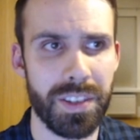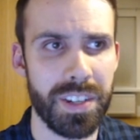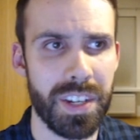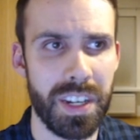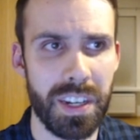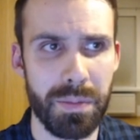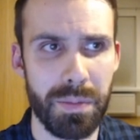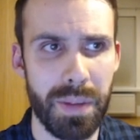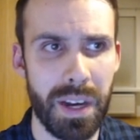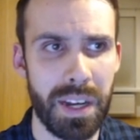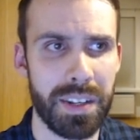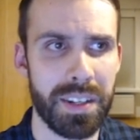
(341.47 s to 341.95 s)

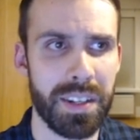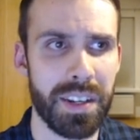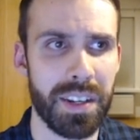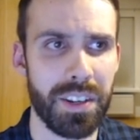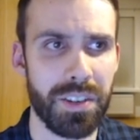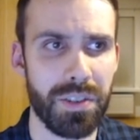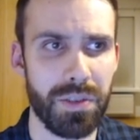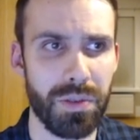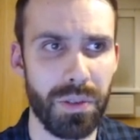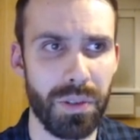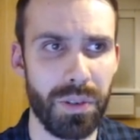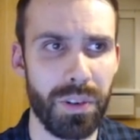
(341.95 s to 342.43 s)

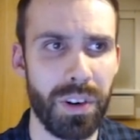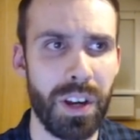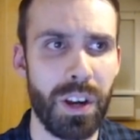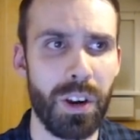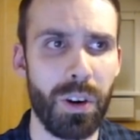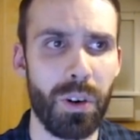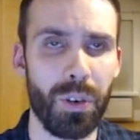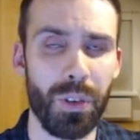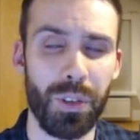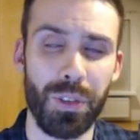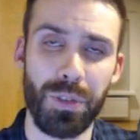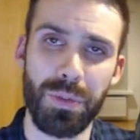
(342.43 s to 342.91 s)
cinematics or
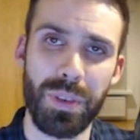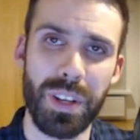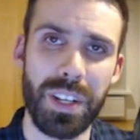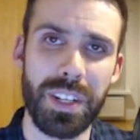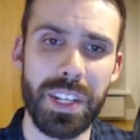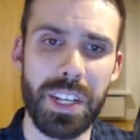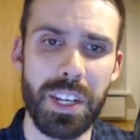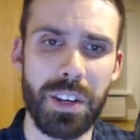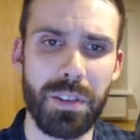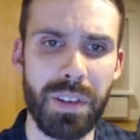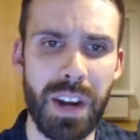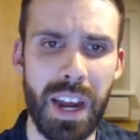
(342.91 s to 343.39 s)

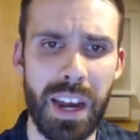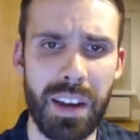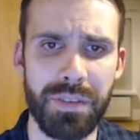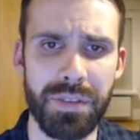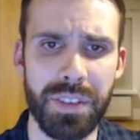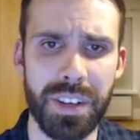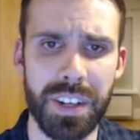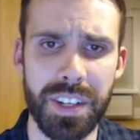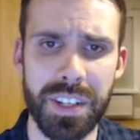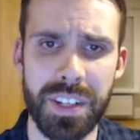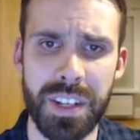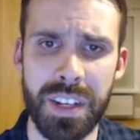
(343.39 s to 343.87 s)
3D
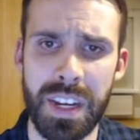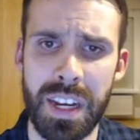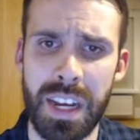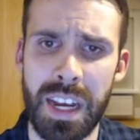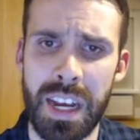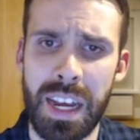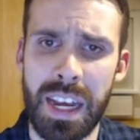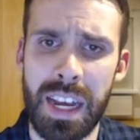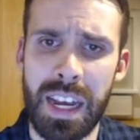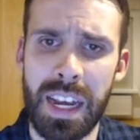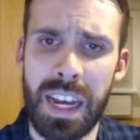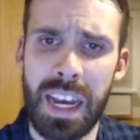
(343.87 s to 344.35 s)
graphics,
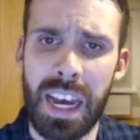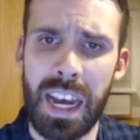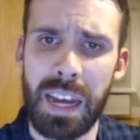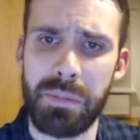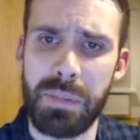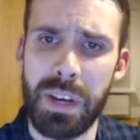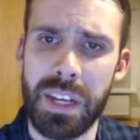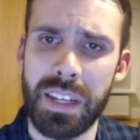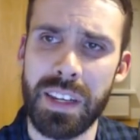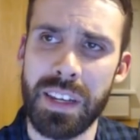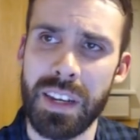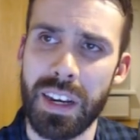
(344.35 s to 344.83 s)

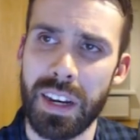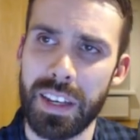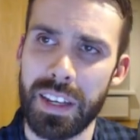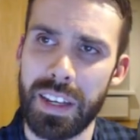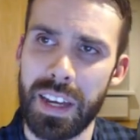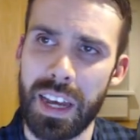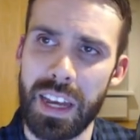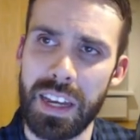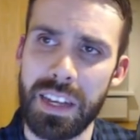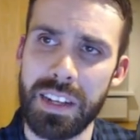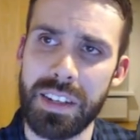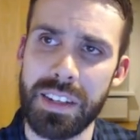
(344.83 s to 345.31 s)
and making a
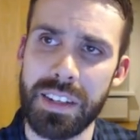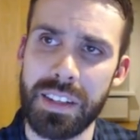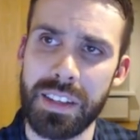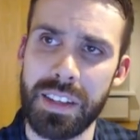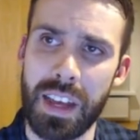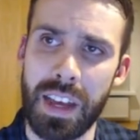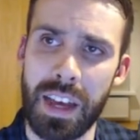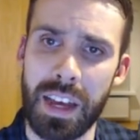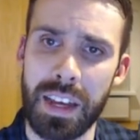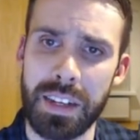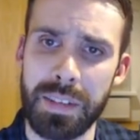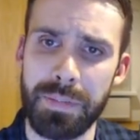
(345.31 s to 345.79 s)
case
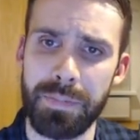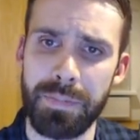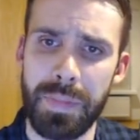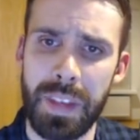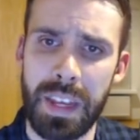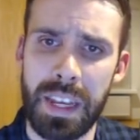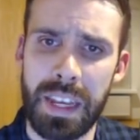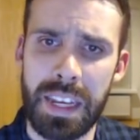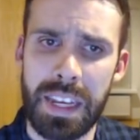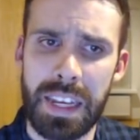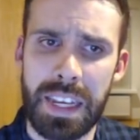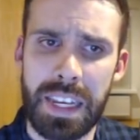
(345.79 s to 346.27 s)
that
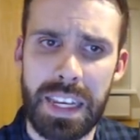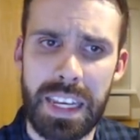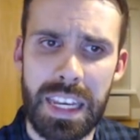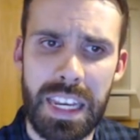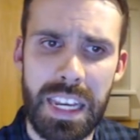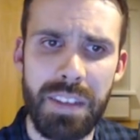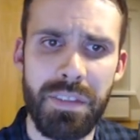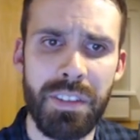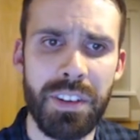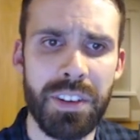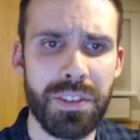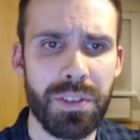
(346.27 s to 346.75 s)

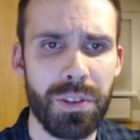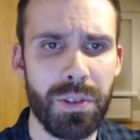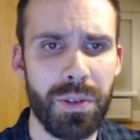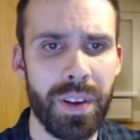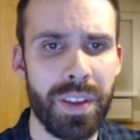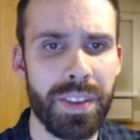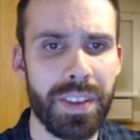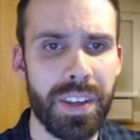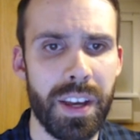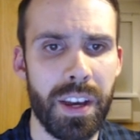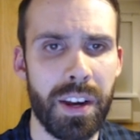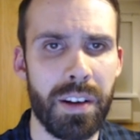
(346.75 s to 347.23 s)
even
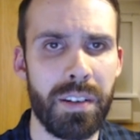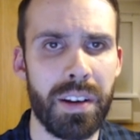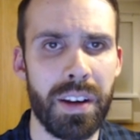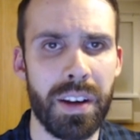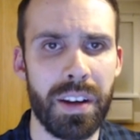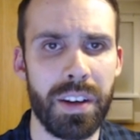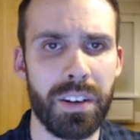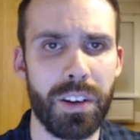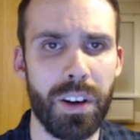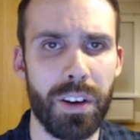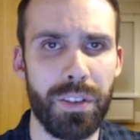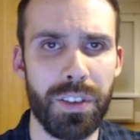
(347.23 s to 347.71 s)
during the
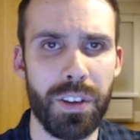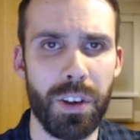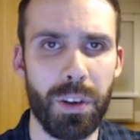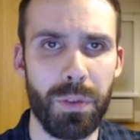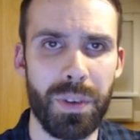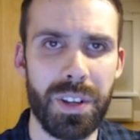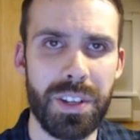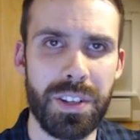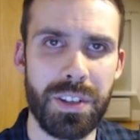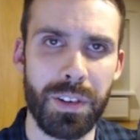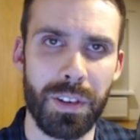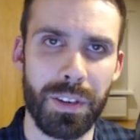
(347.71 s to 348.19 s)
era of the
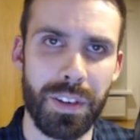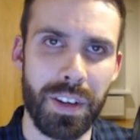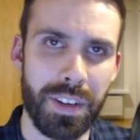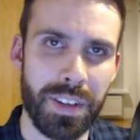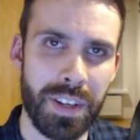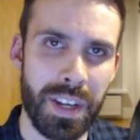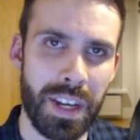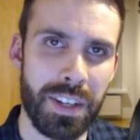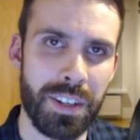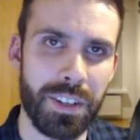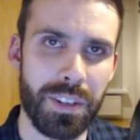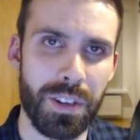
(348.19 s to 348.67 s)
original
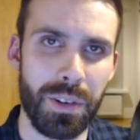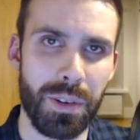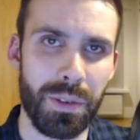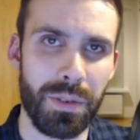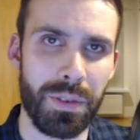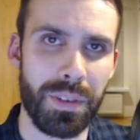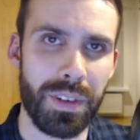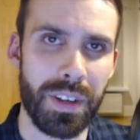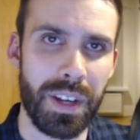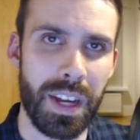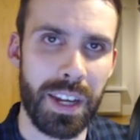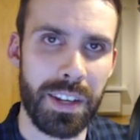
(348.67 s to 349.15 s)

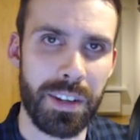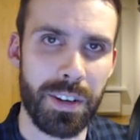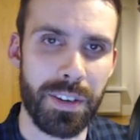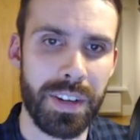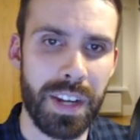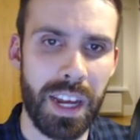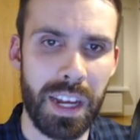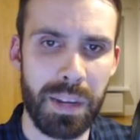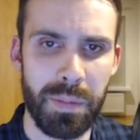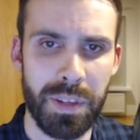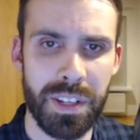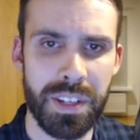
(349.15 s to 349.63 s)
Nintendo
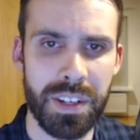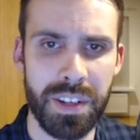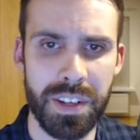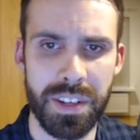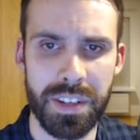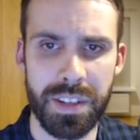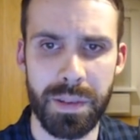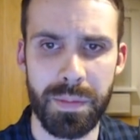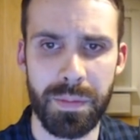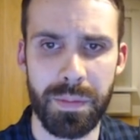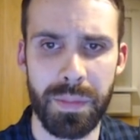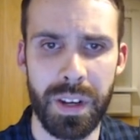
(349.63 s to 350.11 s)
Entertainment
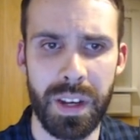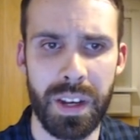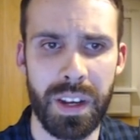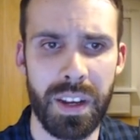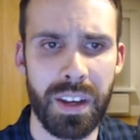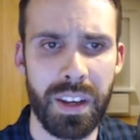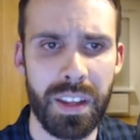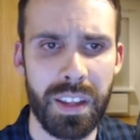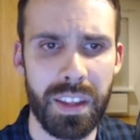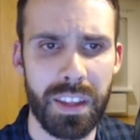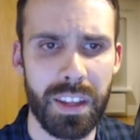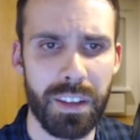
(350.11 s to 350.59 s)
System,
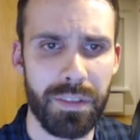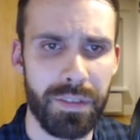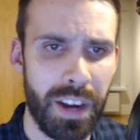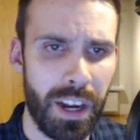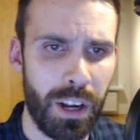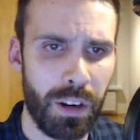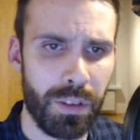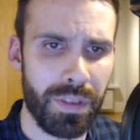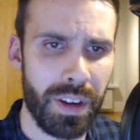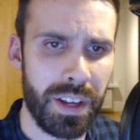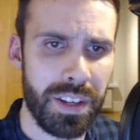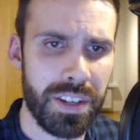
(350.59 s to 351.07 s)
the
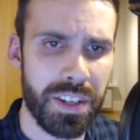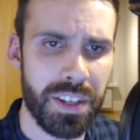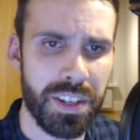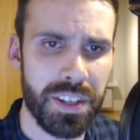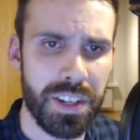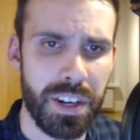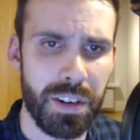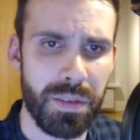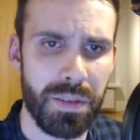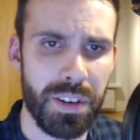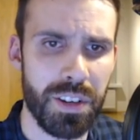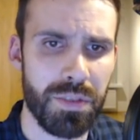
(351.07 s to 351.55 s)
Final Fantasy
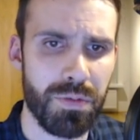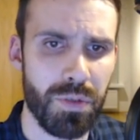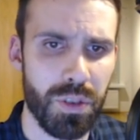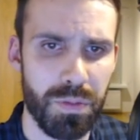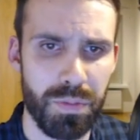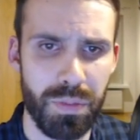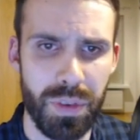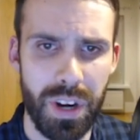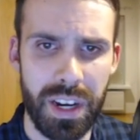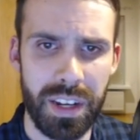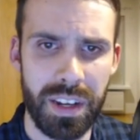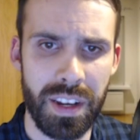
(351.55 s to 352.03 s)
series
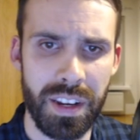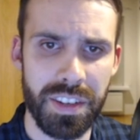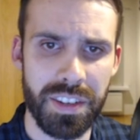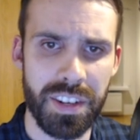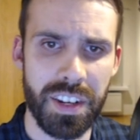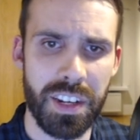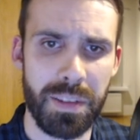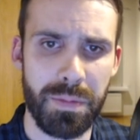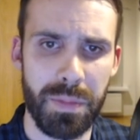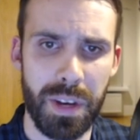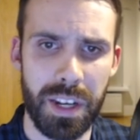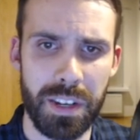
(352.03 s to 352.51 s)
was breaking
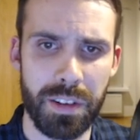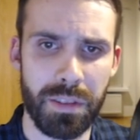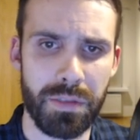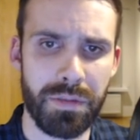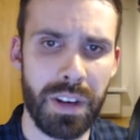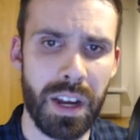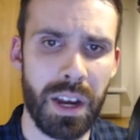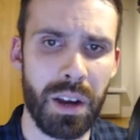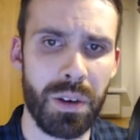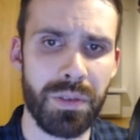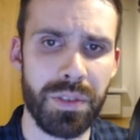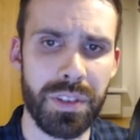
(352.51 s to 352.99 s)
cinematic
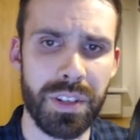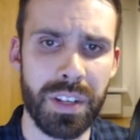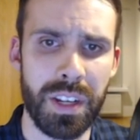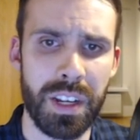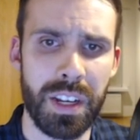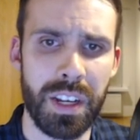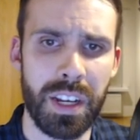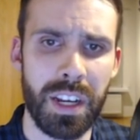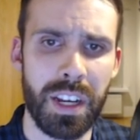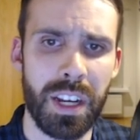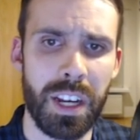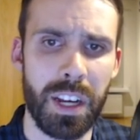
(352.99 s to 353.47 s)
ground
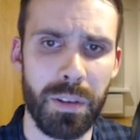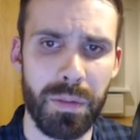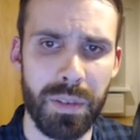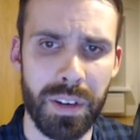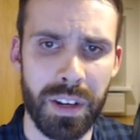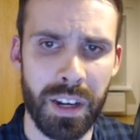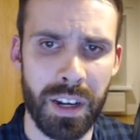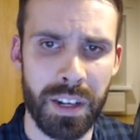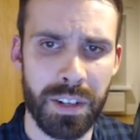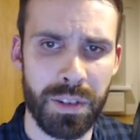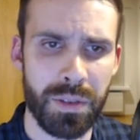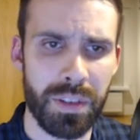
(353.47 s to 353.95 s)
in
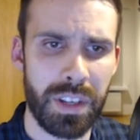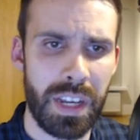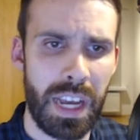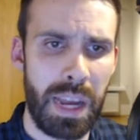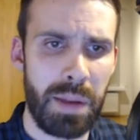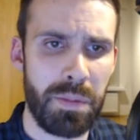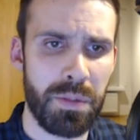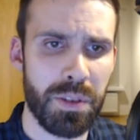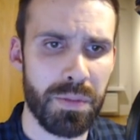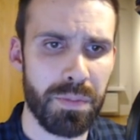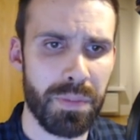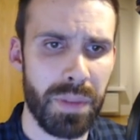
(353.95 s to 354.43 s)
regard to
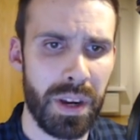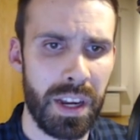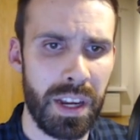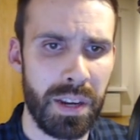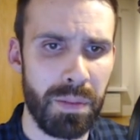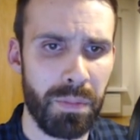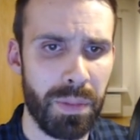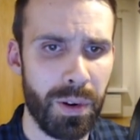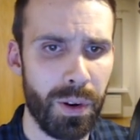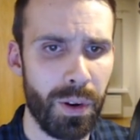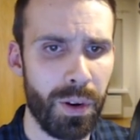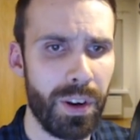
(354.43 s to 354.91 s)
games by
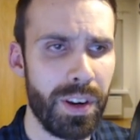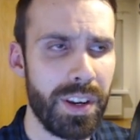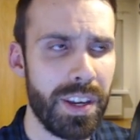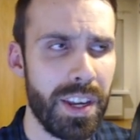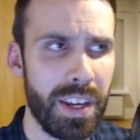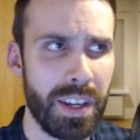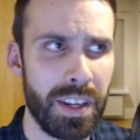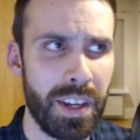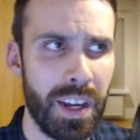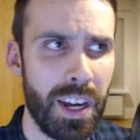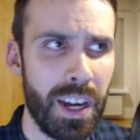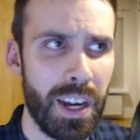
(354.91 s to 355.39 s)

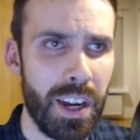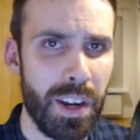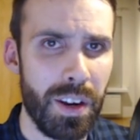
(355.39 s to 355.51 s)
employing